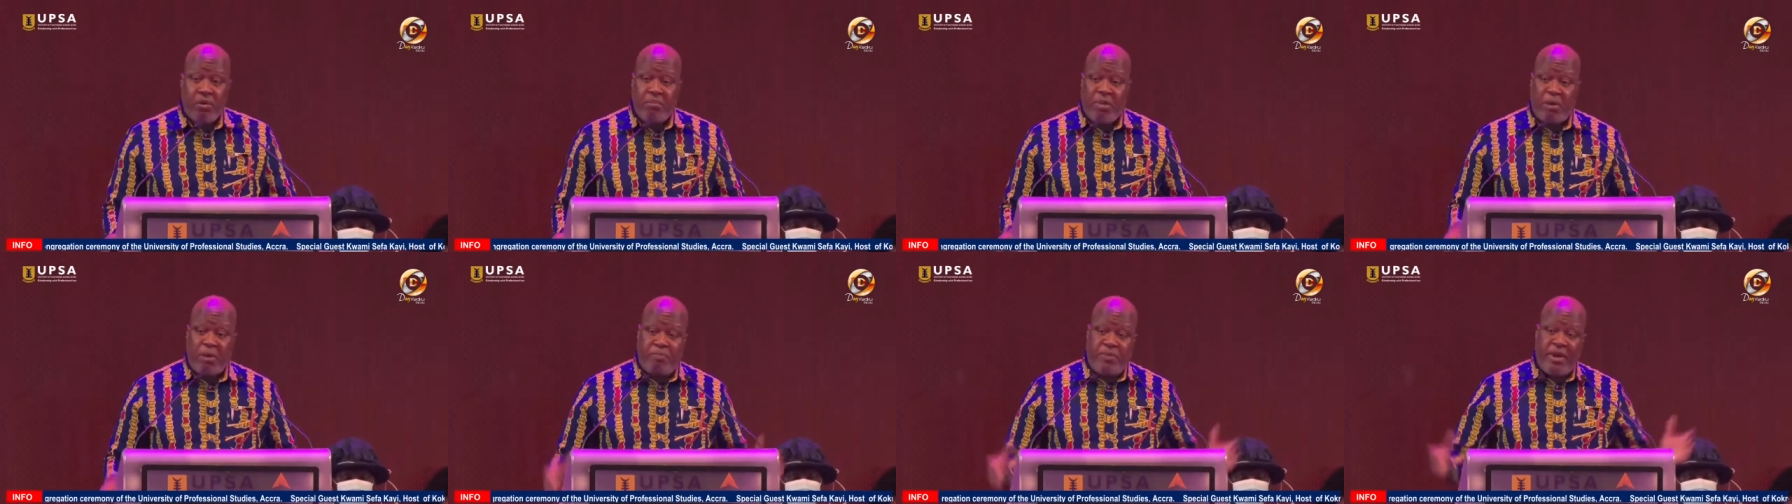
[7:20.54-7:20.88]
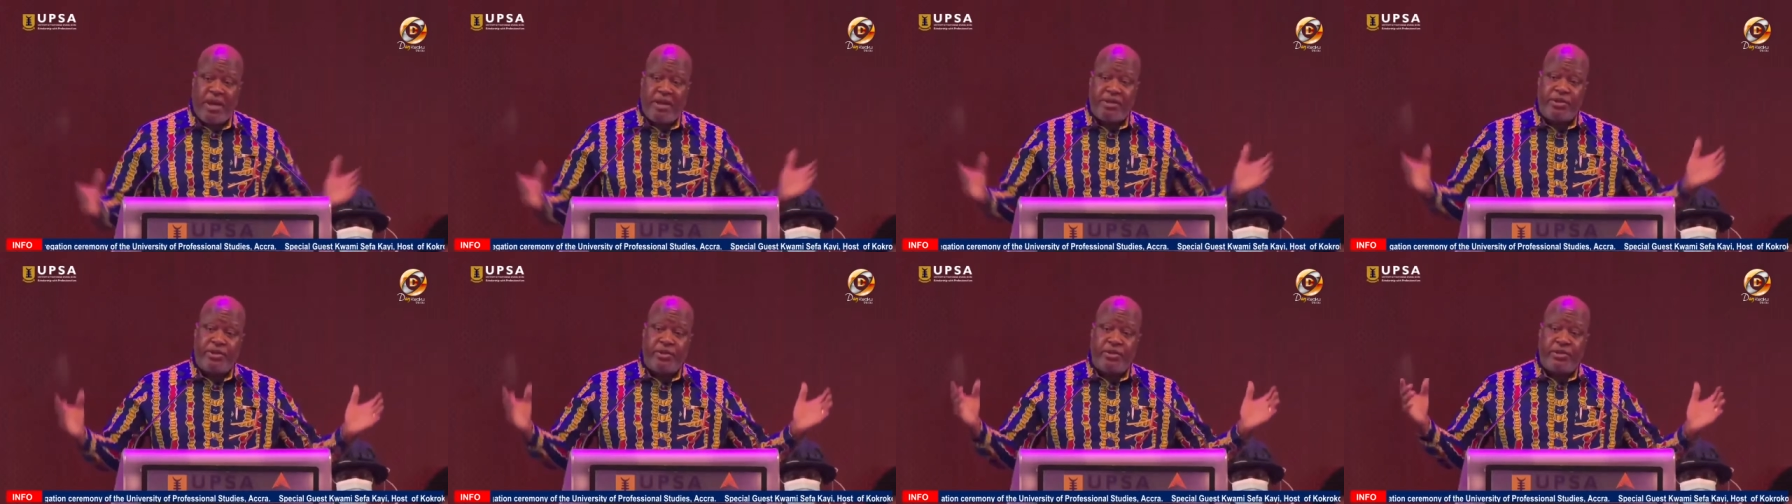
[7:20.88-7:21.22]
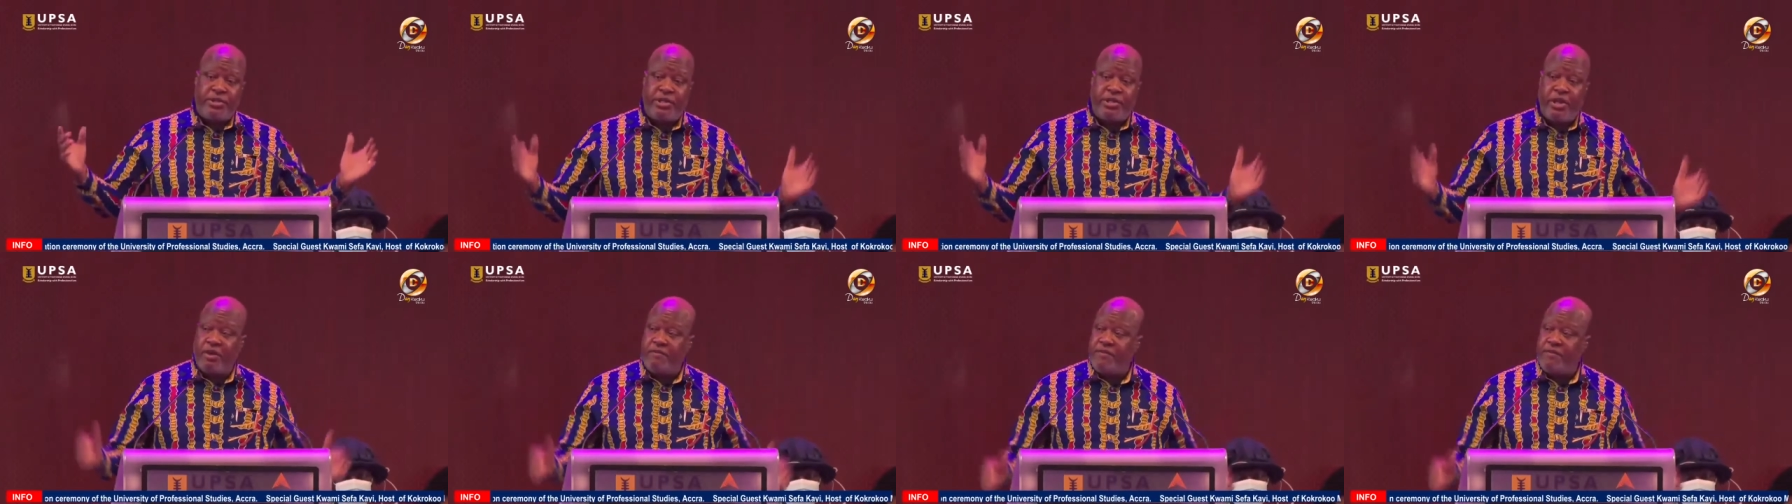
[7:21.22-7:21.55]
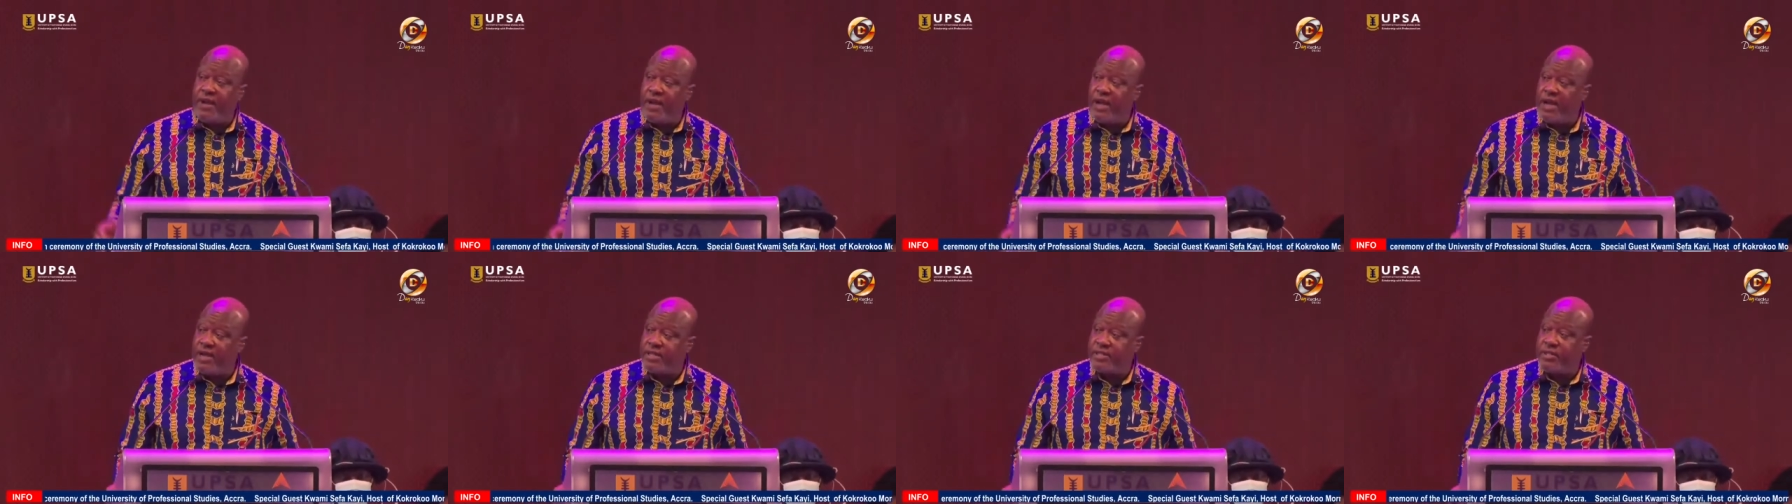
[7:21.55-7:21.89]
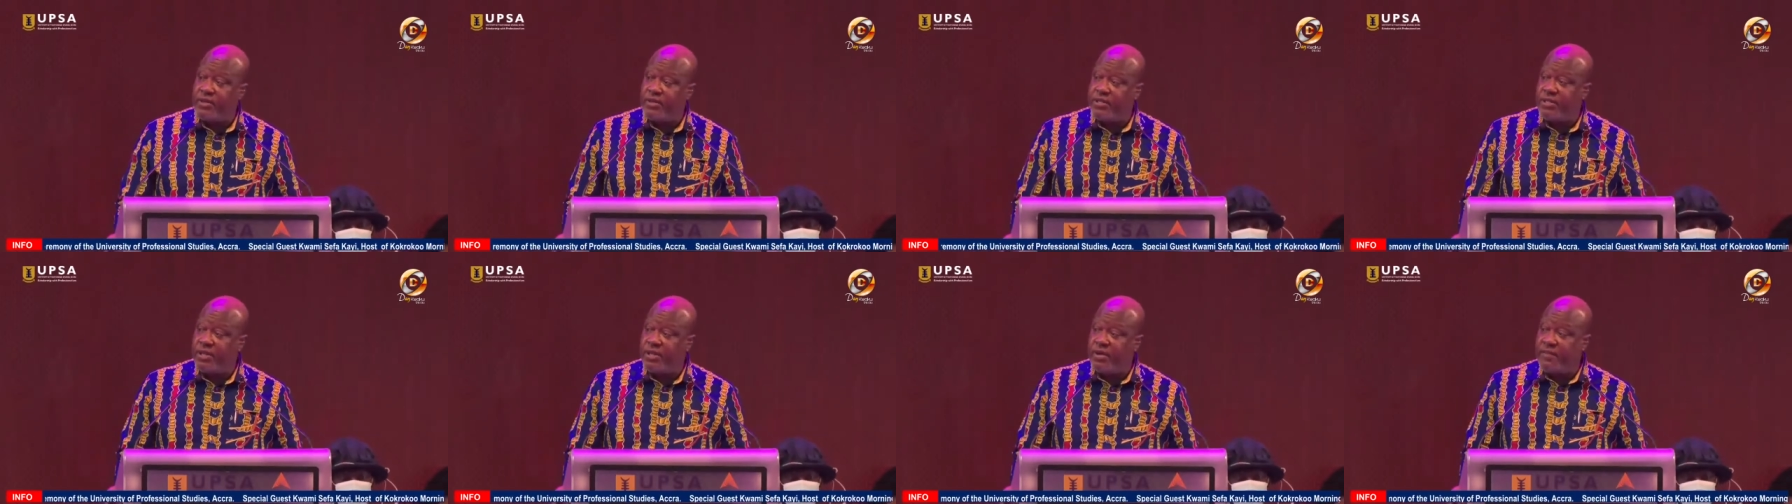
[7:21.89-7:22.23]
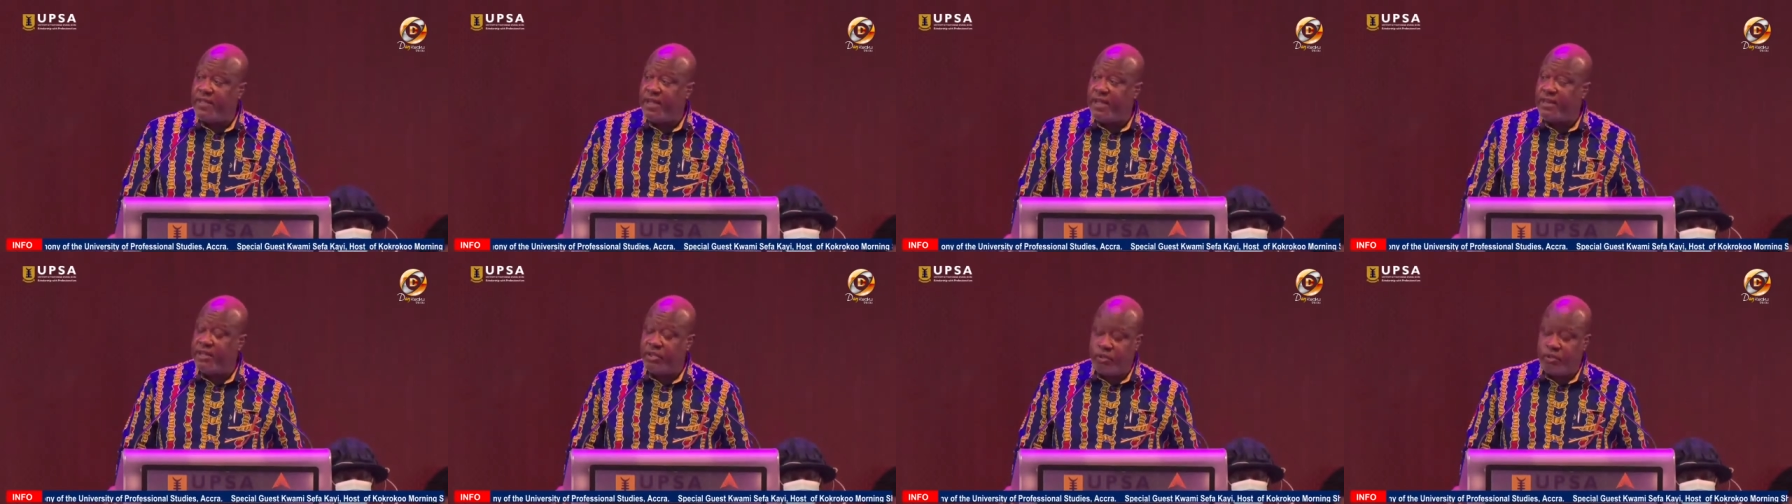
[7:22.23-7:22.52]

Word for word: But pace yourself and ask yourself that